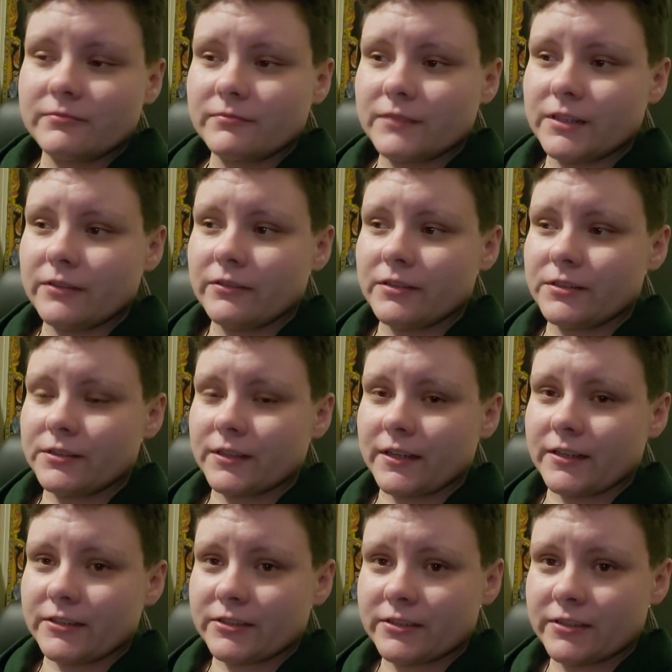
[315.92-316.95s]
in these
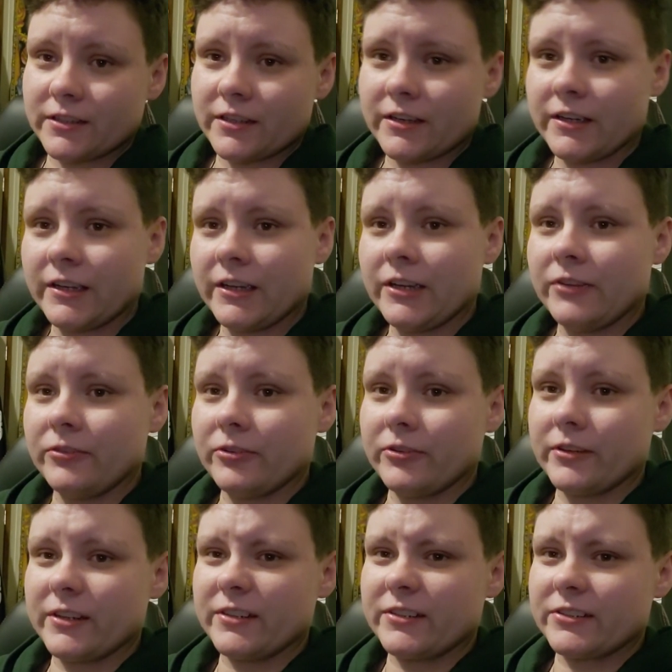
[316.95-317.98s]
last few
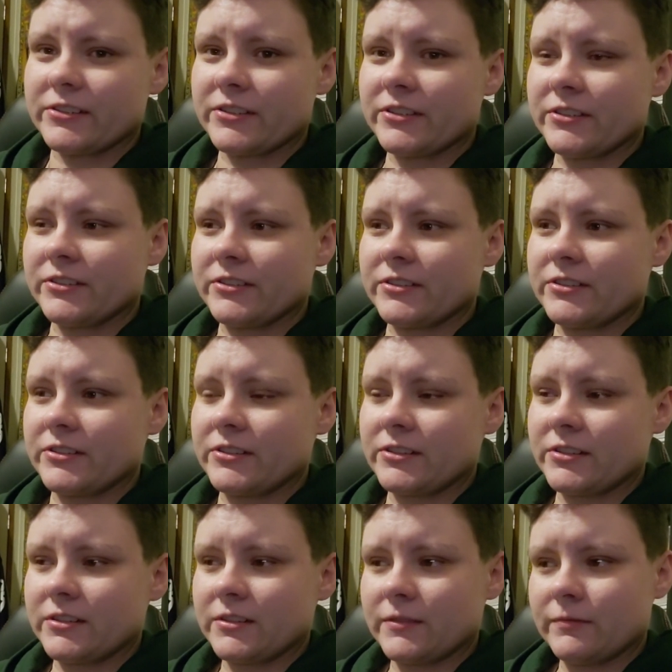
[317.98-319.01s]
years
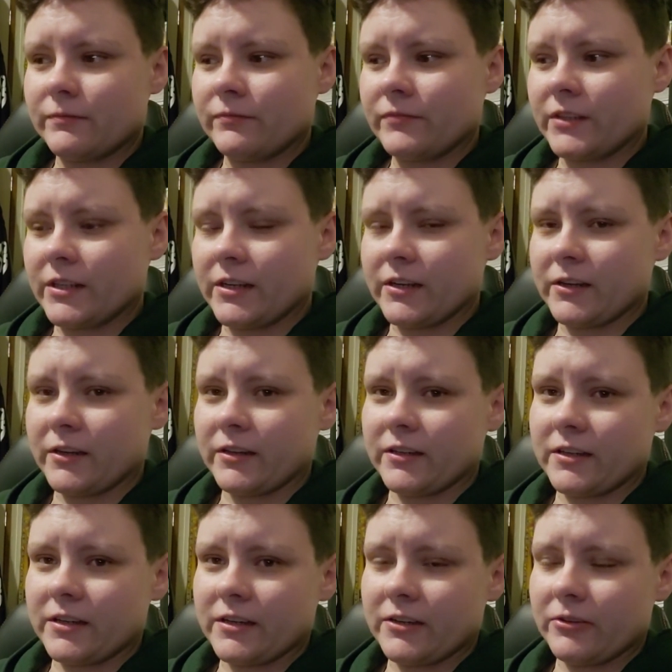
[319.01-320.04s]
since
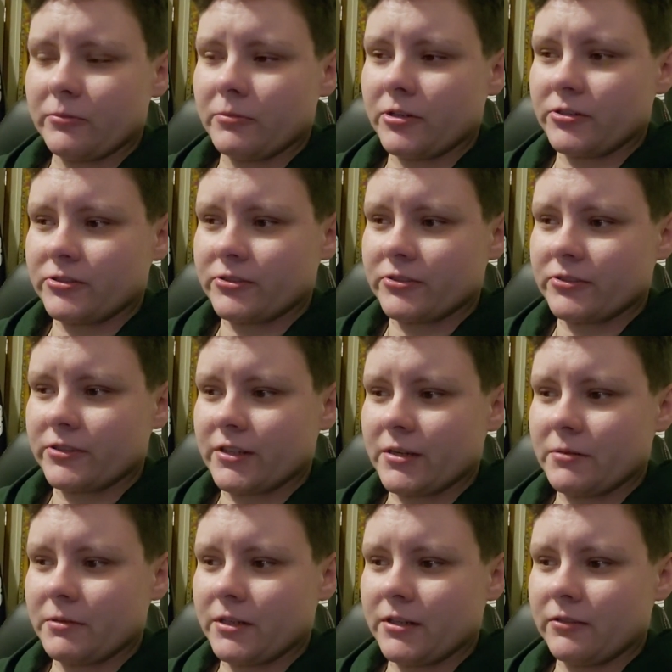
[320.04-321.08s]
King of the Monsters
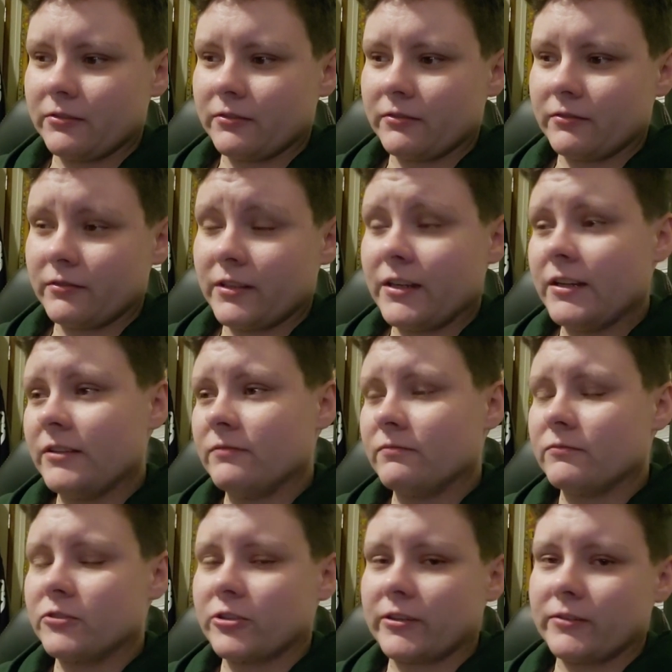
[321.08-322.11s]
came out. And
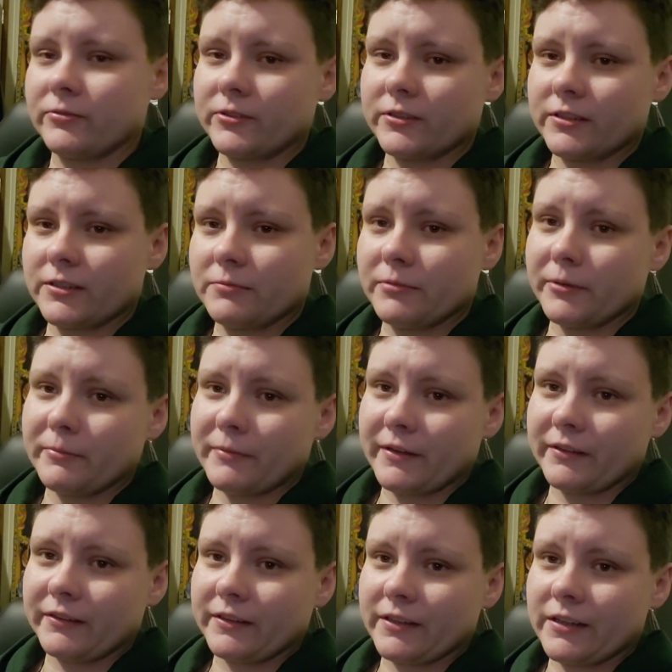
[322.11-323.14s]
Charlie 14, but
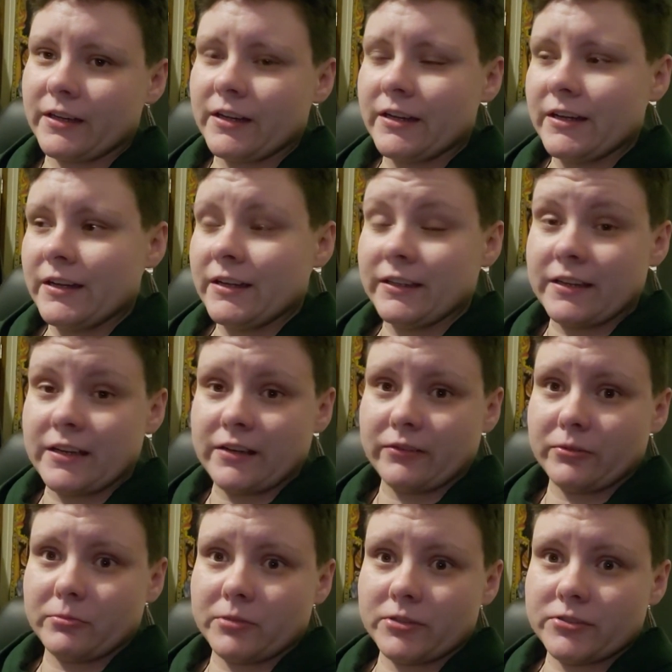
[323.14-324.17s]
mainly King of
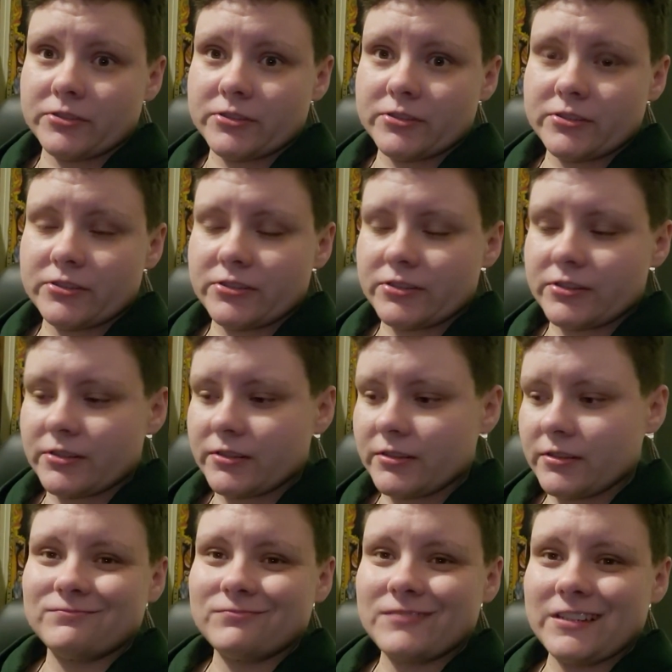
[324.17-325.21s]
the Monsters.
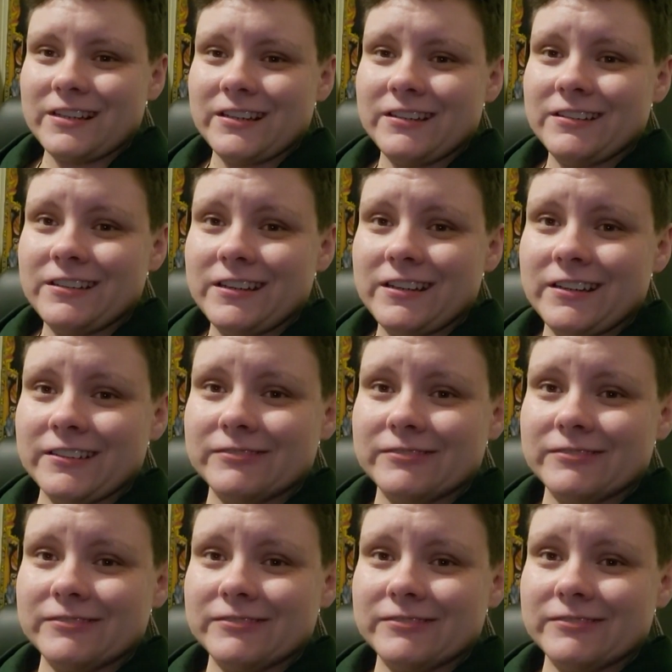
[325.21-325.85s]
And yeah.